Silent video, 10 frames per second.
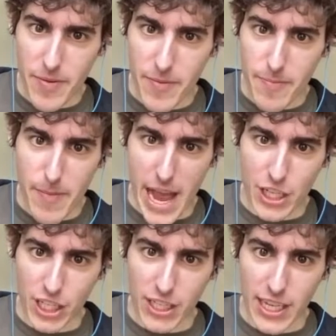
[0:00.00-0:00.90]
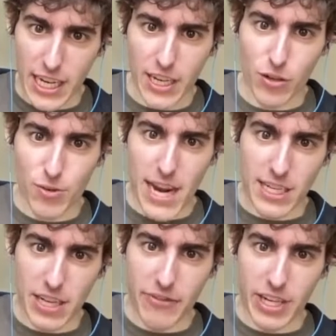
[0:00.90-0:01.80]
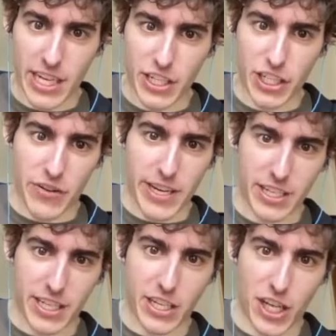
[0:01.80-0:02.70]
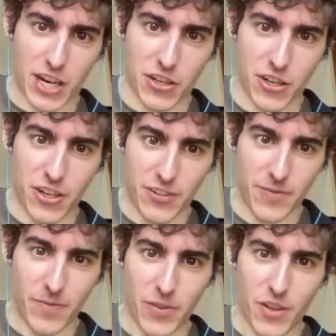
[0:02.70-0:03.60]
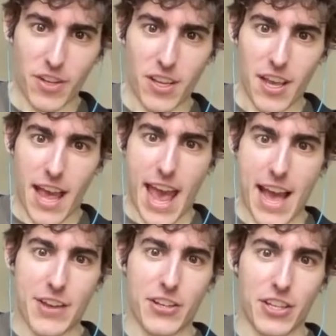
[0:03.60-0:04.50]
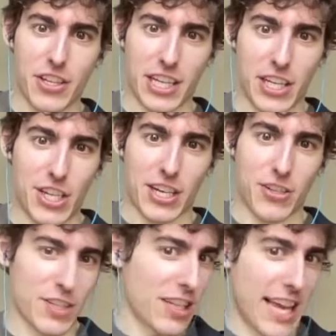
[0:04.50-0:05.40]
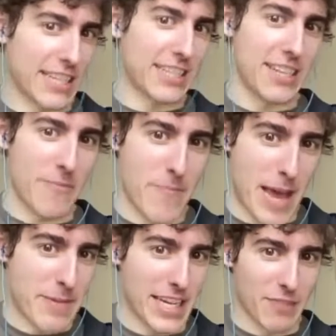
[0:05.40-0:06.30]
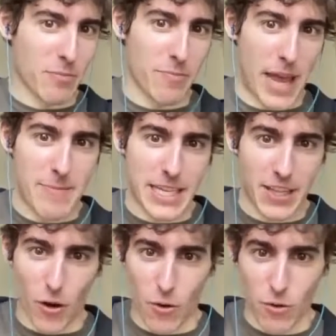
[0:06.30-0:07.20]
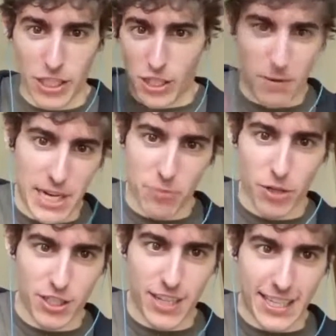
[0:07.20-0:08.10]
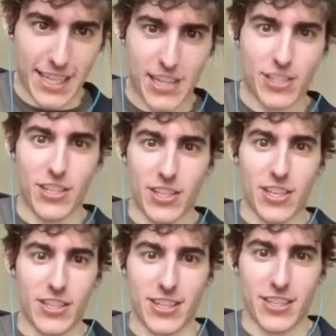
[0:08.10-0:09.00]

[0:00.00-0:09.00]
magically creativity generates a conjecture. Yes. And the conjecture is like, maybe the whole situation works like this. Does